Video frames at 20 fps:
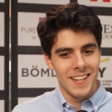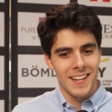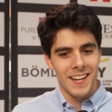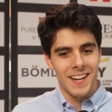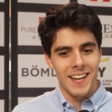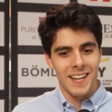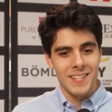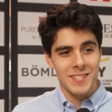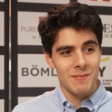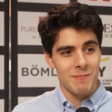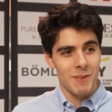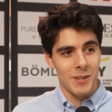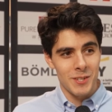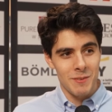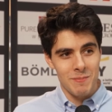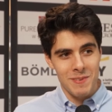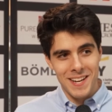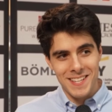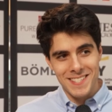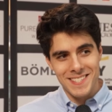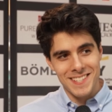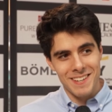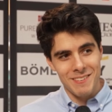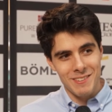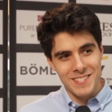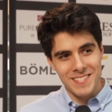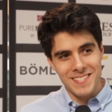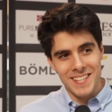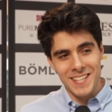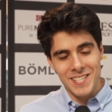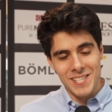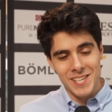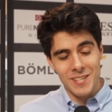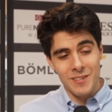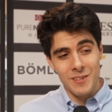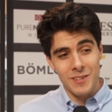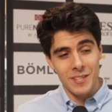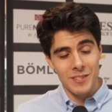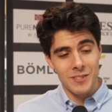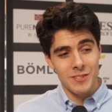I had some other plans. I was actually
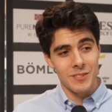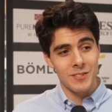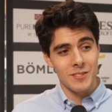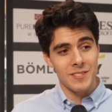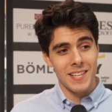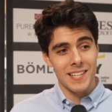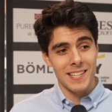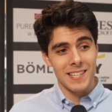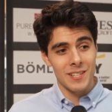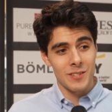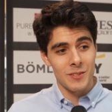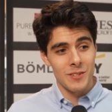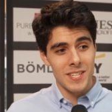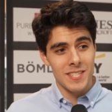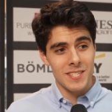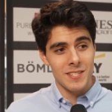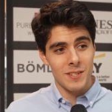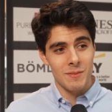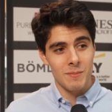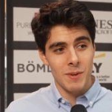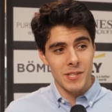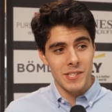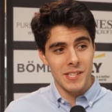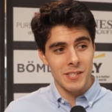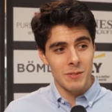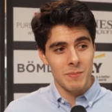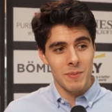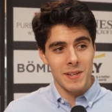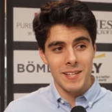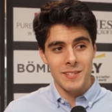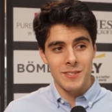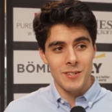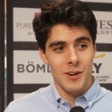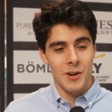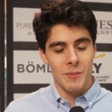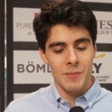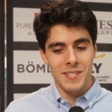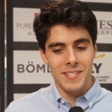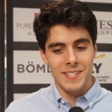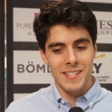going to St. Louis on Monday to play a
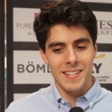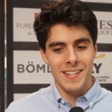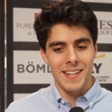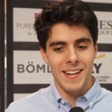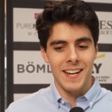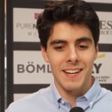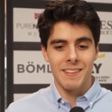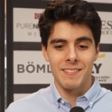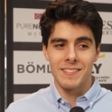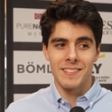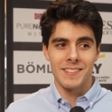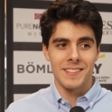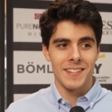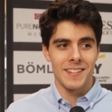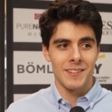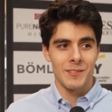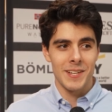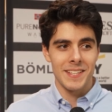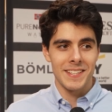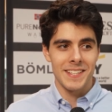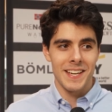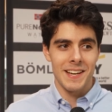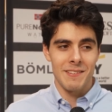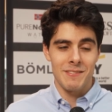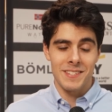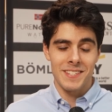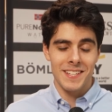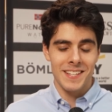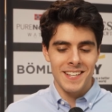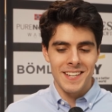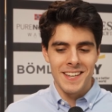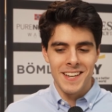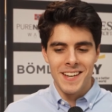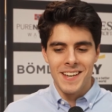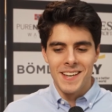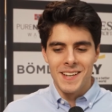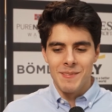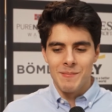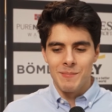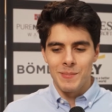tournament, and I had uh, ready everything.
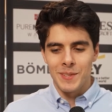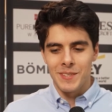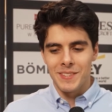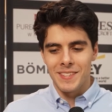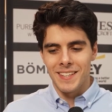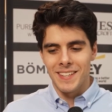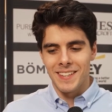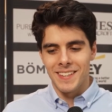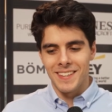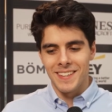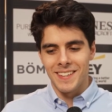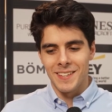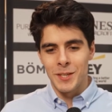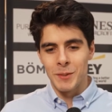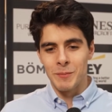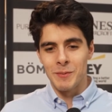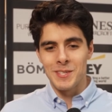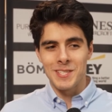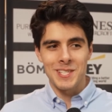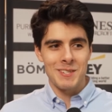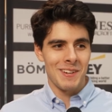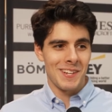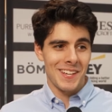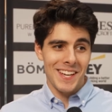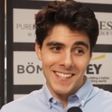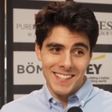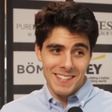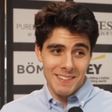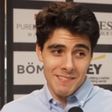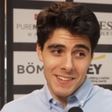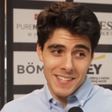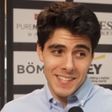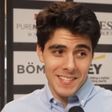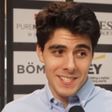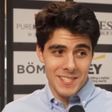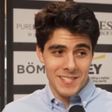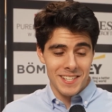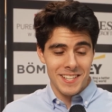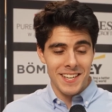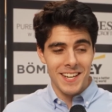But uh, obviously, when you get the
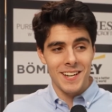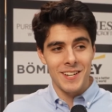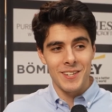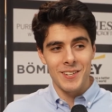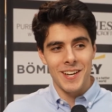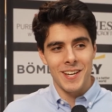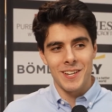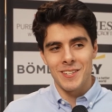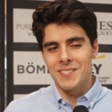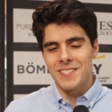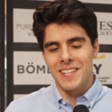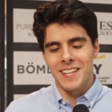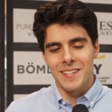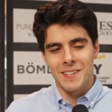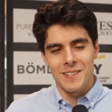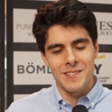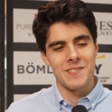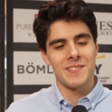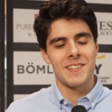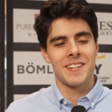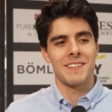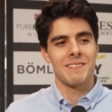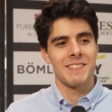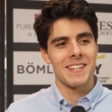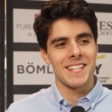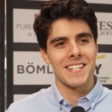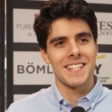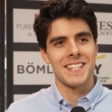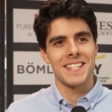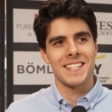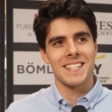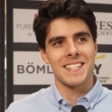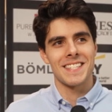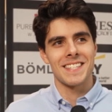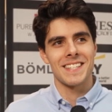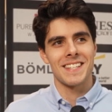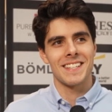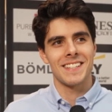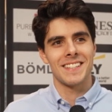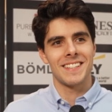invitation here, you cannot say no. I mean, it's
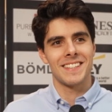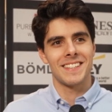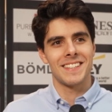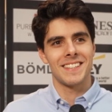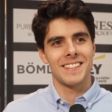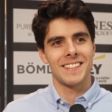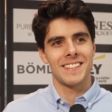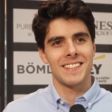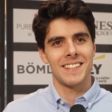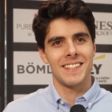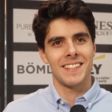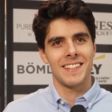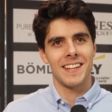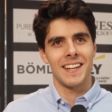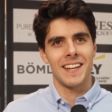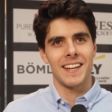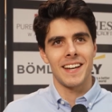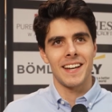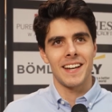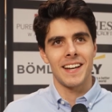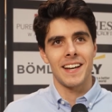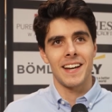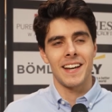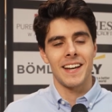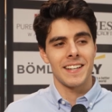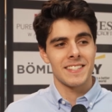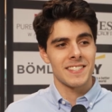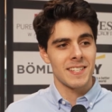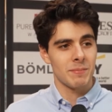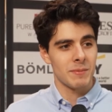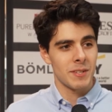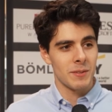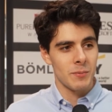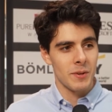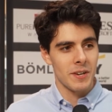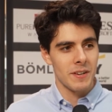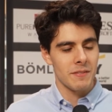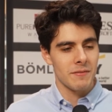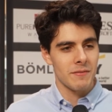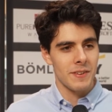uh, I I accepted
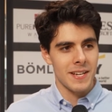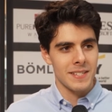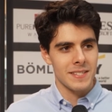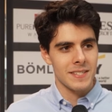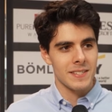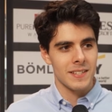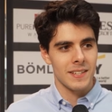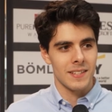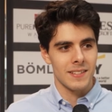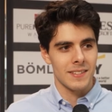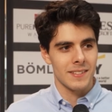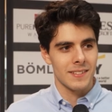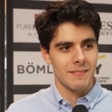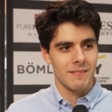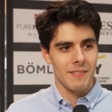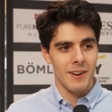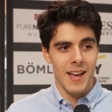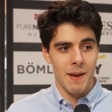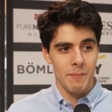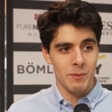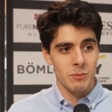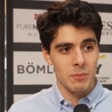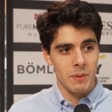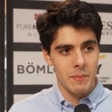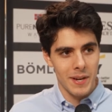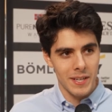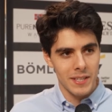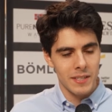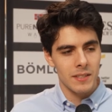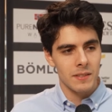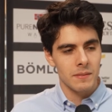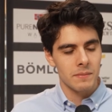pretty fast and very happy to be back.